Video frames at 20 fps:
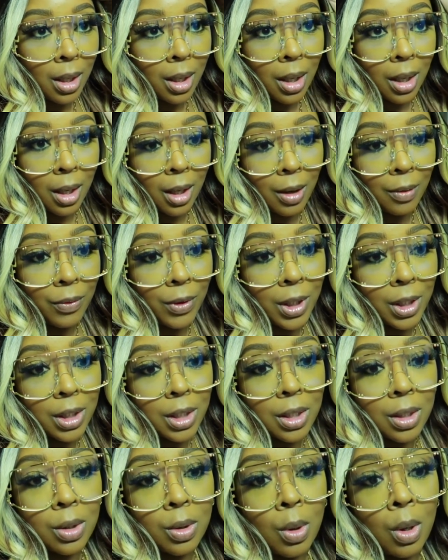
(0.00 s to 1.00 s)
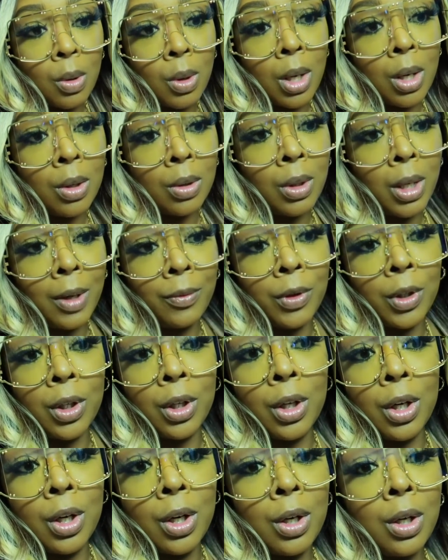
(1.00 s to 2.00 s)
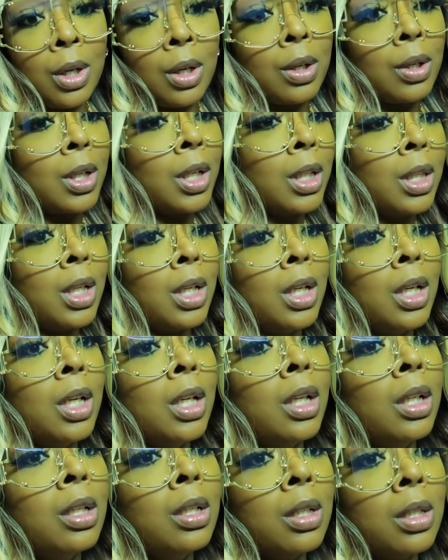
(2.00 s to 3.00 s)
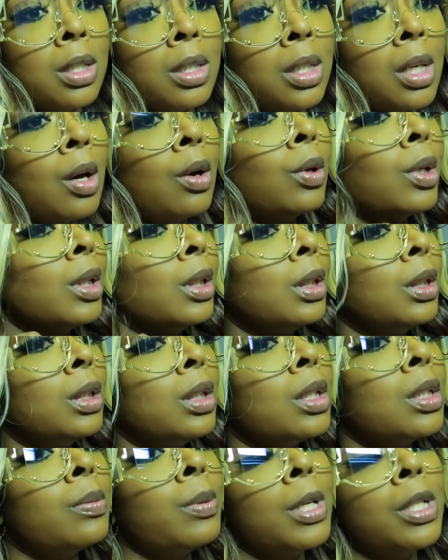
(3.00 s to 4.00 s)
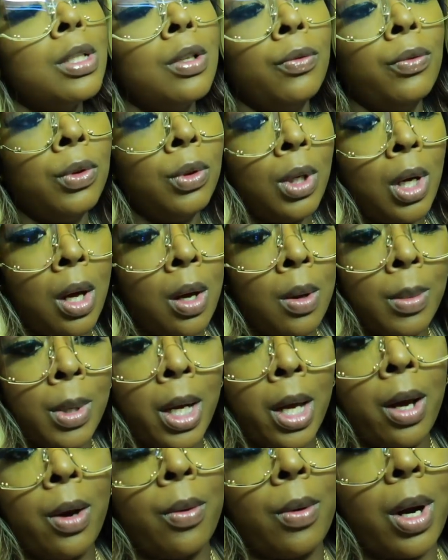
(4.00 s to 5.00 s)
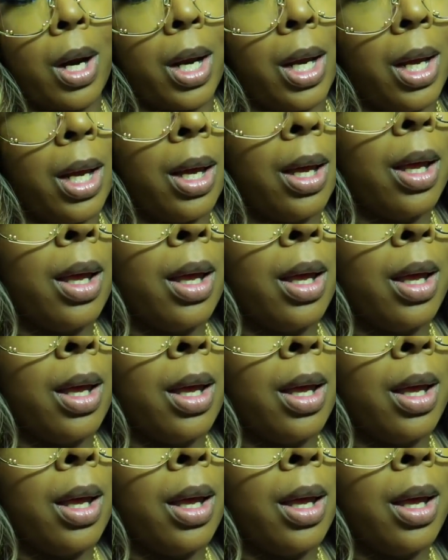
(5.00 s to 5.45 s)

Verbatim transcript: Love it. Just throw on. Don't have to curl or nothing. And it looks so good. Especially if you comb it out right.